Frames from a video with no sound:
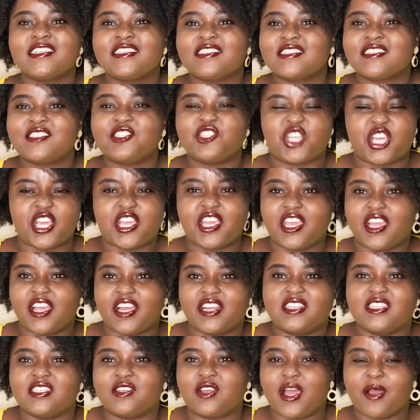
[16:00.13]
checking at
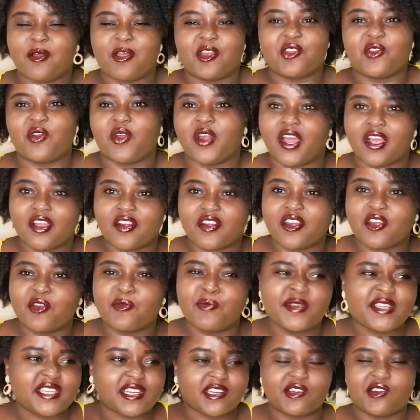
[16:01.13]
ikawa niko na credit.
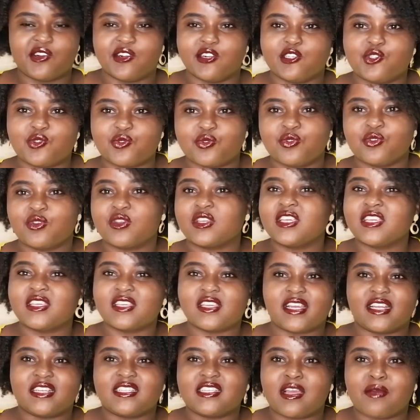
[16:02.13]
Mita call tu
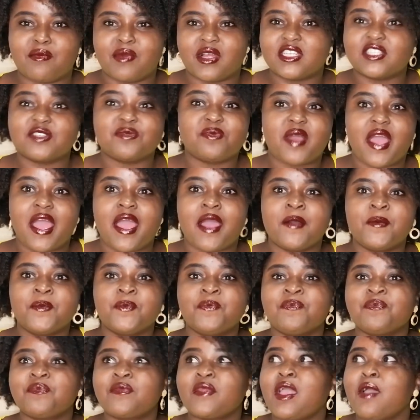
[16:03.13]
ikikatika bahati mbaya.
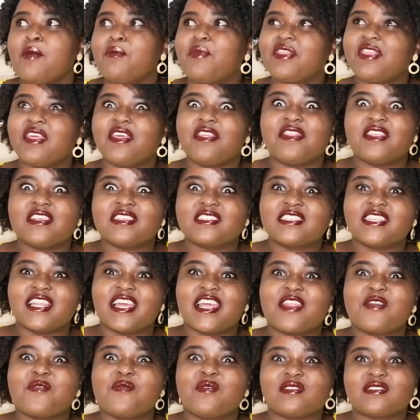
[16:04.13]
But then this
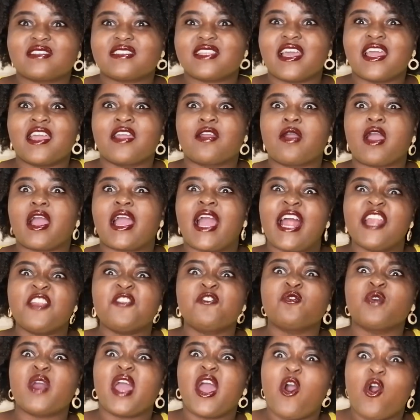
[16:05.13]
lady was like, can
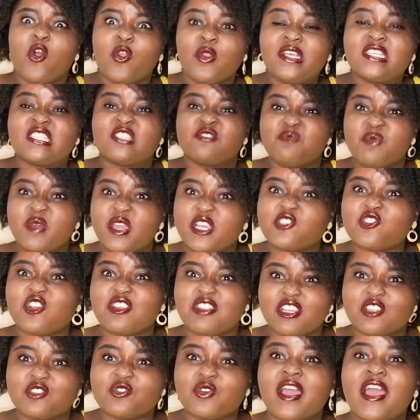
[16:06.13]
you always make sure
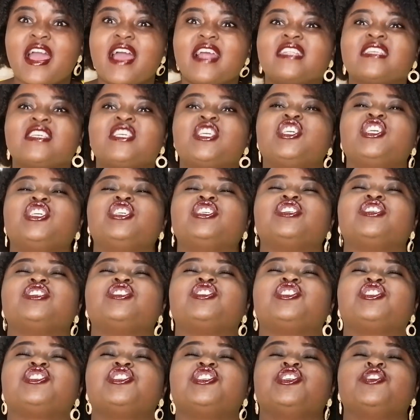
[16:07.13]
that
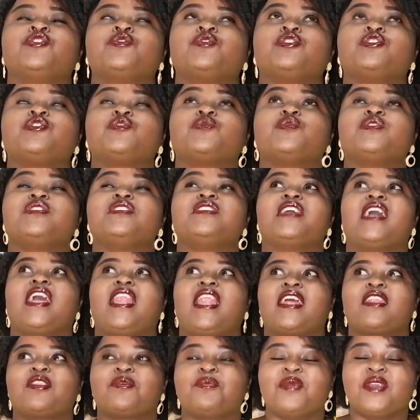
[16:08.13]
she used to yell
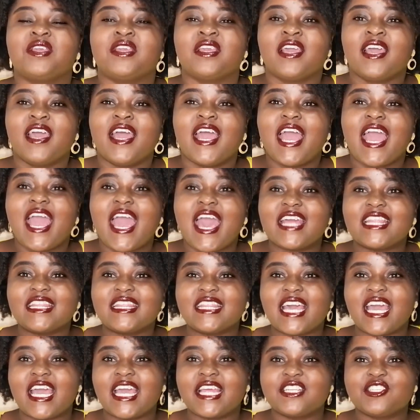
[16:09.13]
at me. And
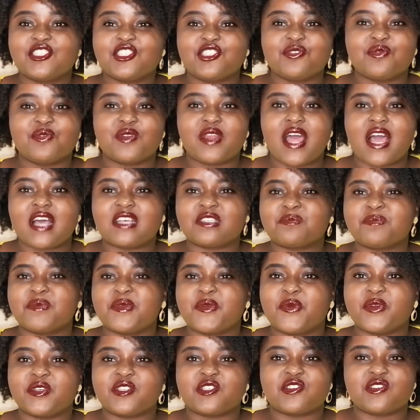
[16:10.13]
then she would ask me
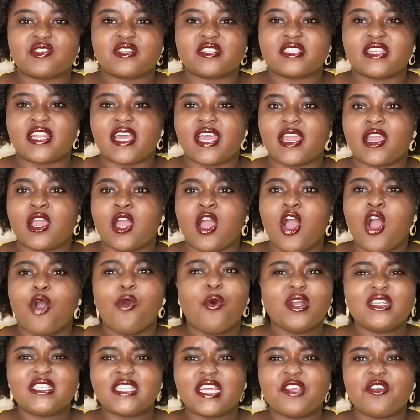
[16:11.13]
questions like,
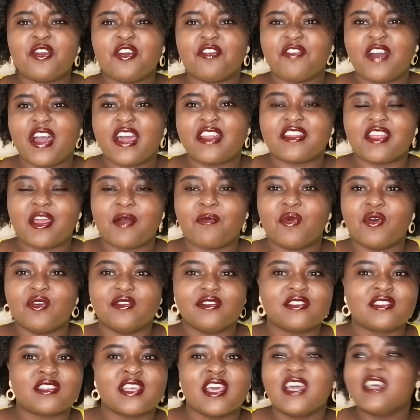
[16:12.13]
what are your
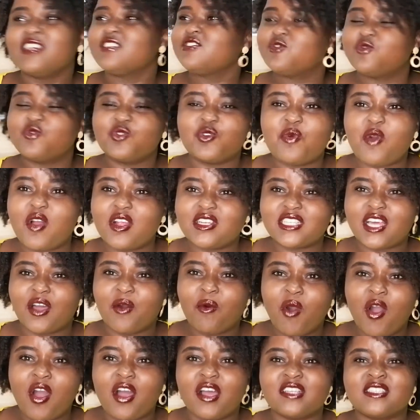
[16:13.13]
variables? Do you want a
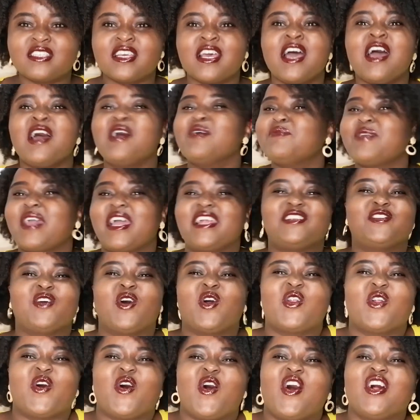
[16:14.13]
what? Me, I don't
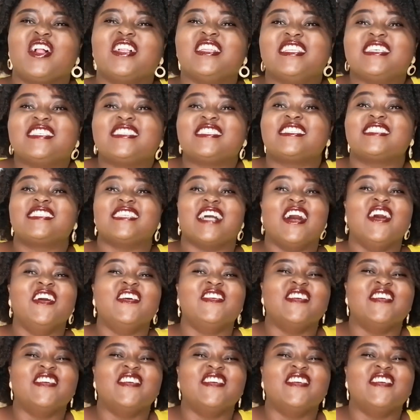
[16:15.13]
know all this stuff.